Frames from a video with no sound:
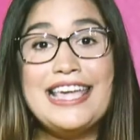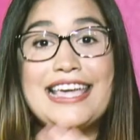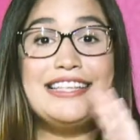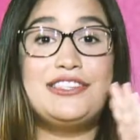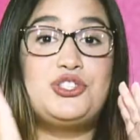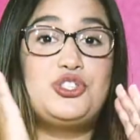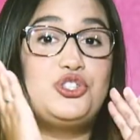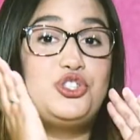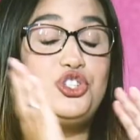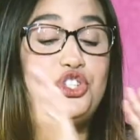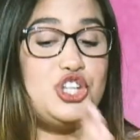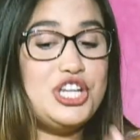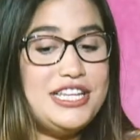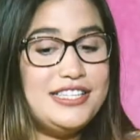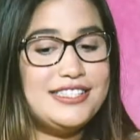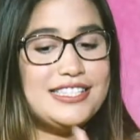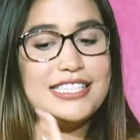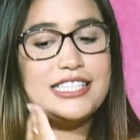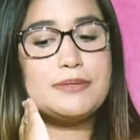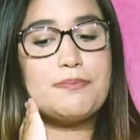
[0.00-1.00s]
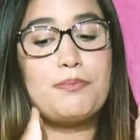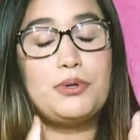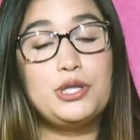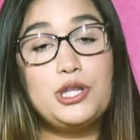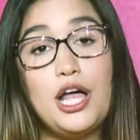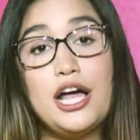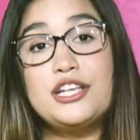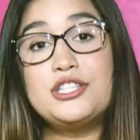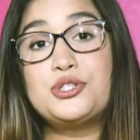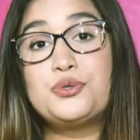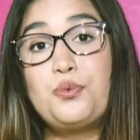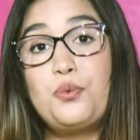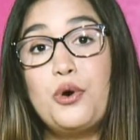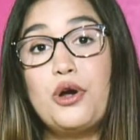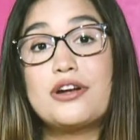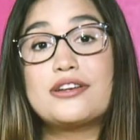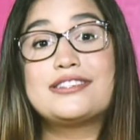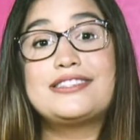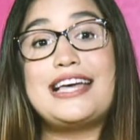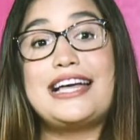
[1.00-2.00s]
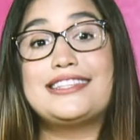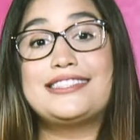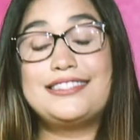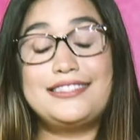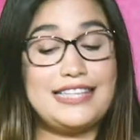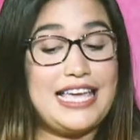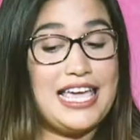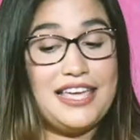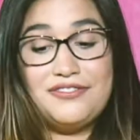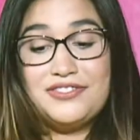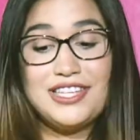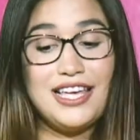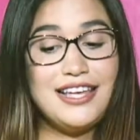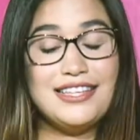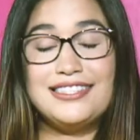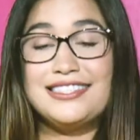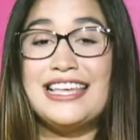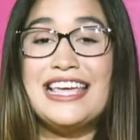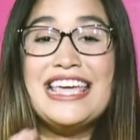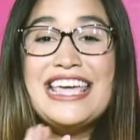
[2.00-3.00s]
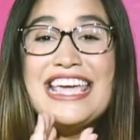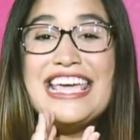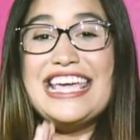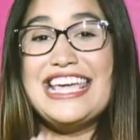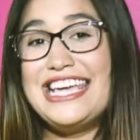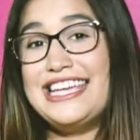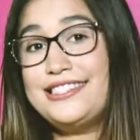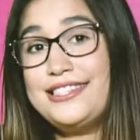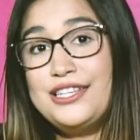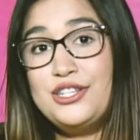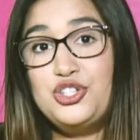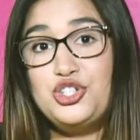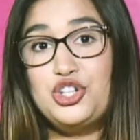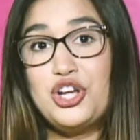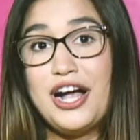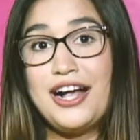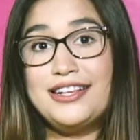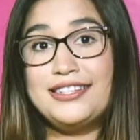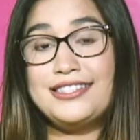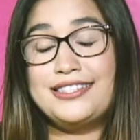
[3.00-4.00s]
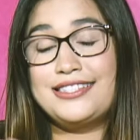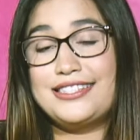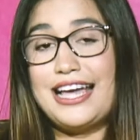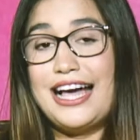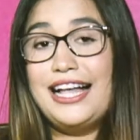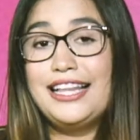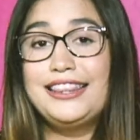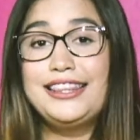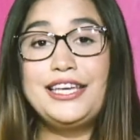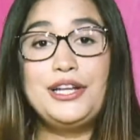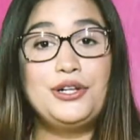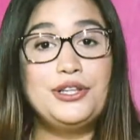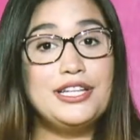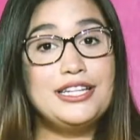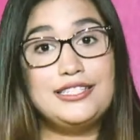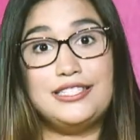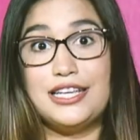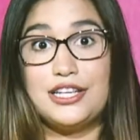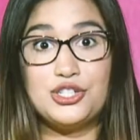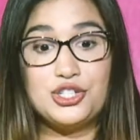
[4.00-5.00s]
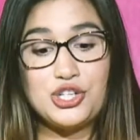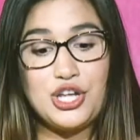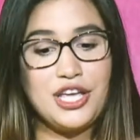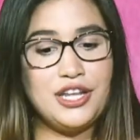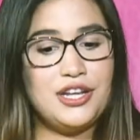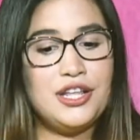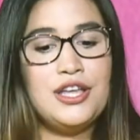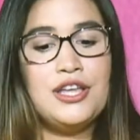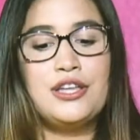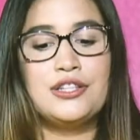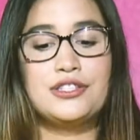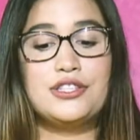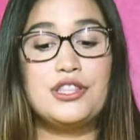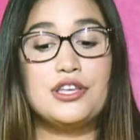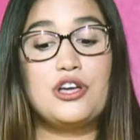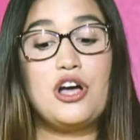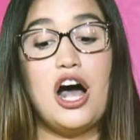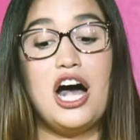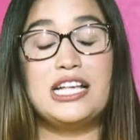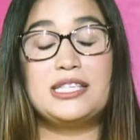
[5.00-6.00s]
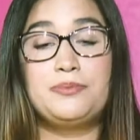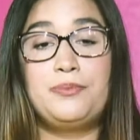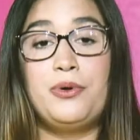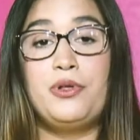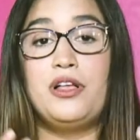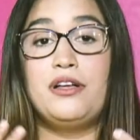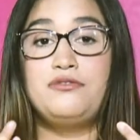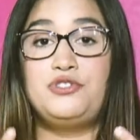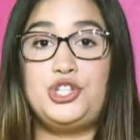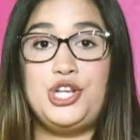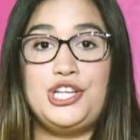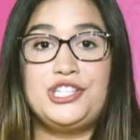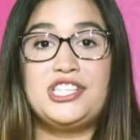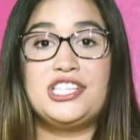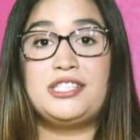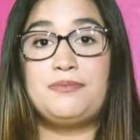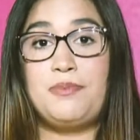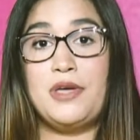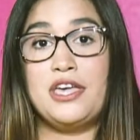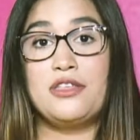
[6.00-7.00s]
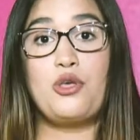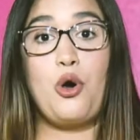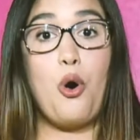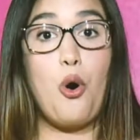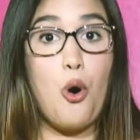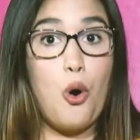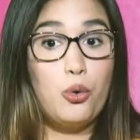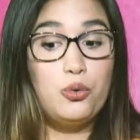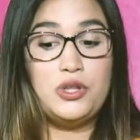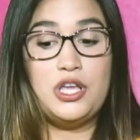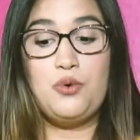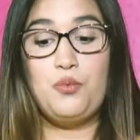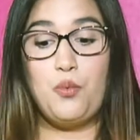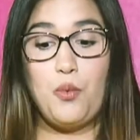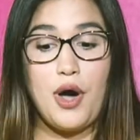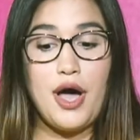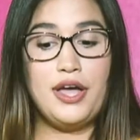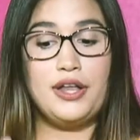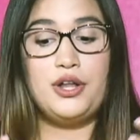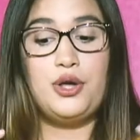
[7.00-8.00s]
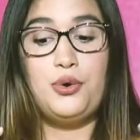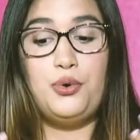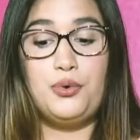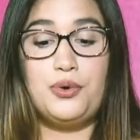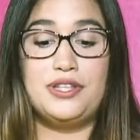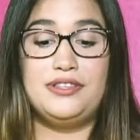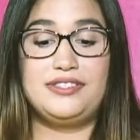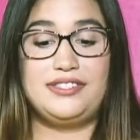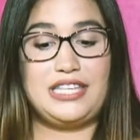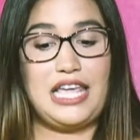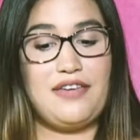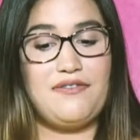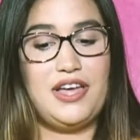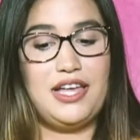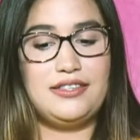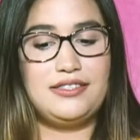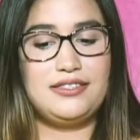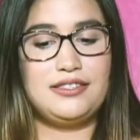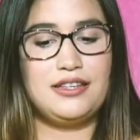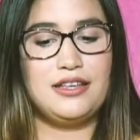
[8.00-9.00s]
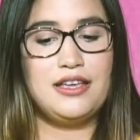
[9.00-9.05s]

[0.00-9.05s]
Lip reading: it's Jesus plus works that saves us isn't just a little addition to the gospel of Jesus being the only one who can save us.